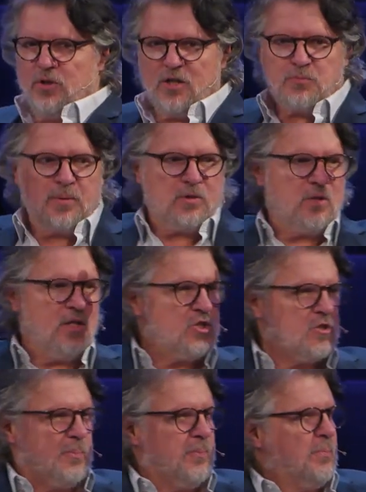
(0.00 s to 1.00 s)
Let's, let's
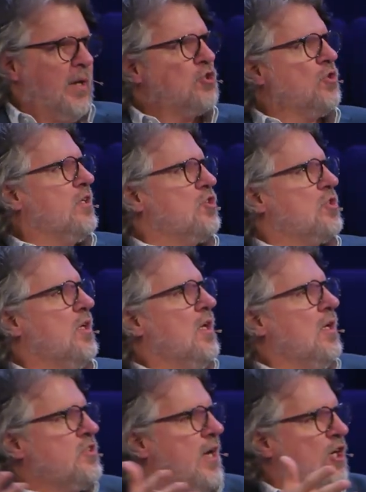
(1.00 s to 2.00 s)
just picture this
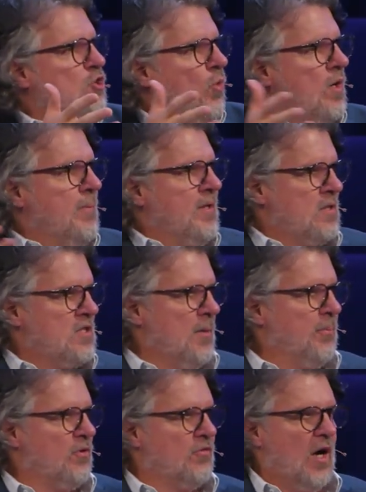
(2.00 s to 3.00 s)
sanctuary being the
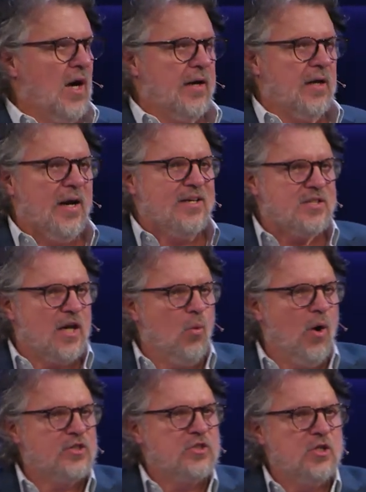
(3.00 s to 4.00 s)
temple of God. And Isaiah
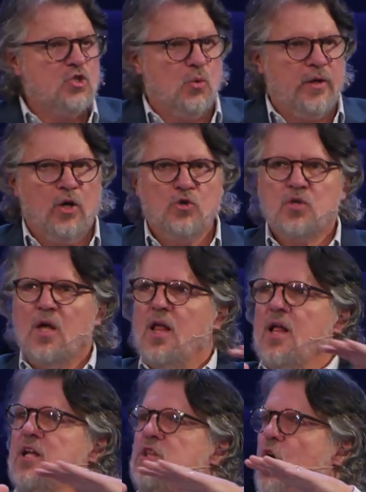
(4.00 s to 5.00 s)
walks into it and he goes,
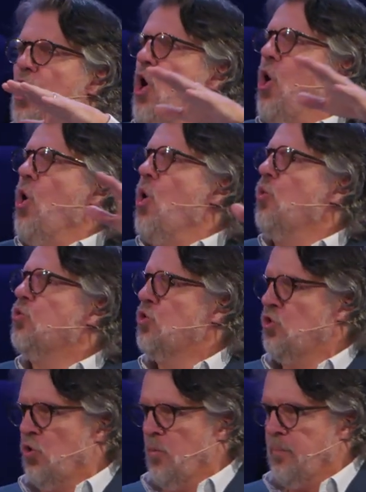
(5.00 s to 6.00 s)
the whole
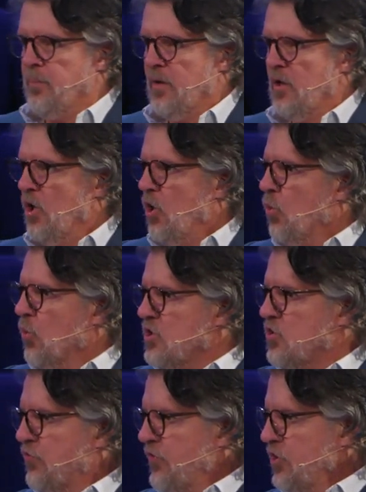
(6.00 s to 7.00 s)
room was
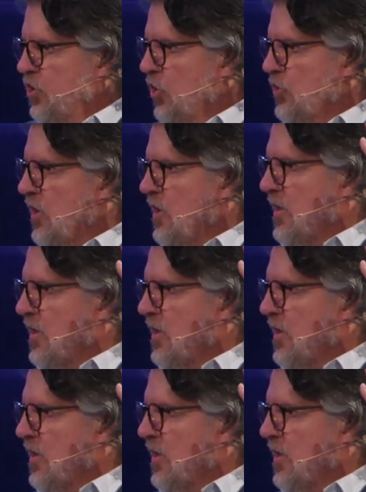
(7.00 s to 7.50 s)
filled.